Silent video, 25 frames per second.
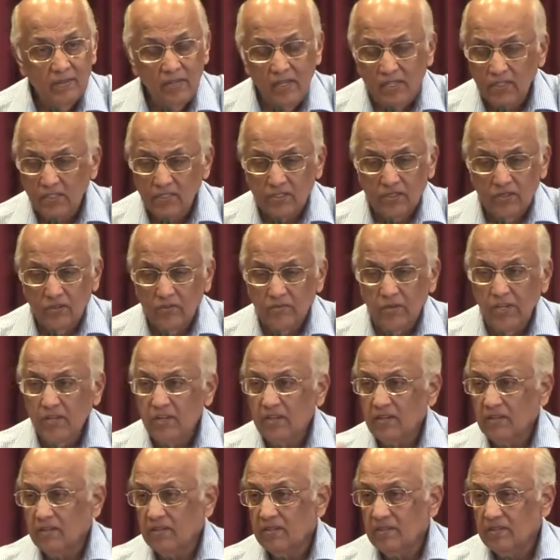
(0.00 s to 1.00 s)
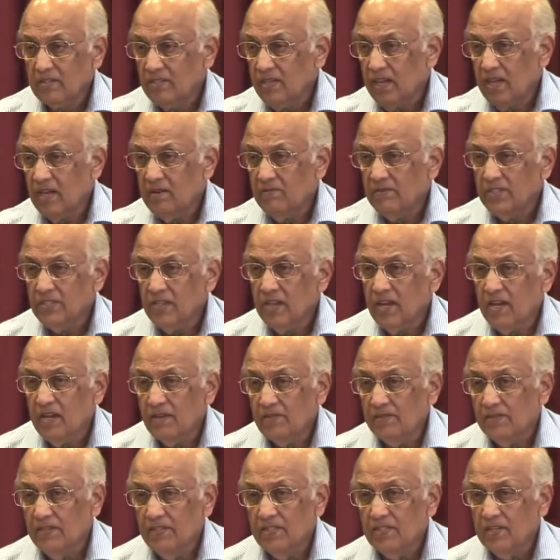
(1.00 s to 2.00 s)
He's just going to be killed. It's the end of his
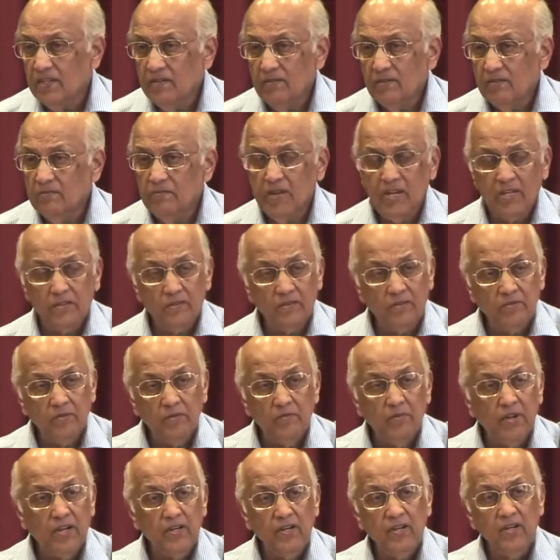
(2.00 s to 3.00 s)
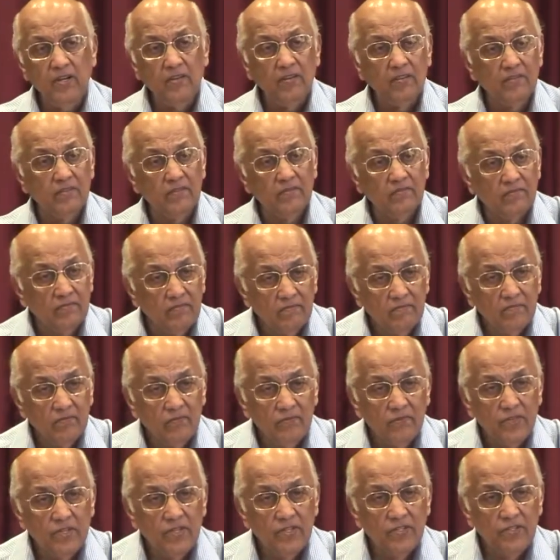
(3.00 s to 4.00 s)
life. He said goodbye to everybody. He's
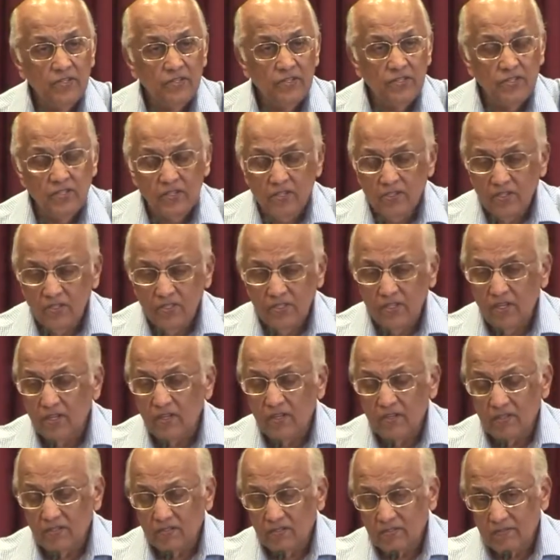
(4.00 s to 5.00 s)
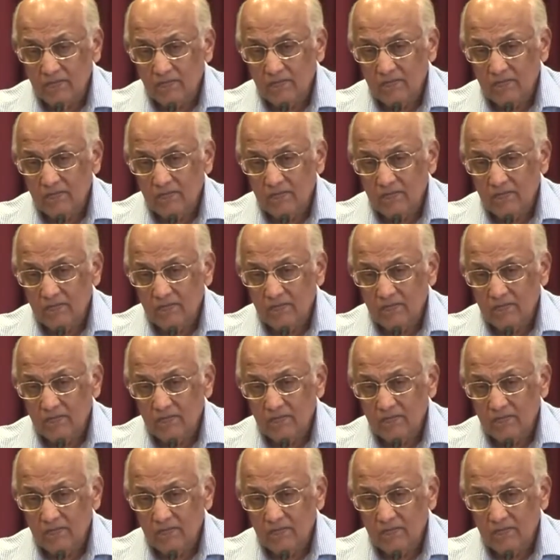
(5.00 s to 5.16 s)
finished and he's gone.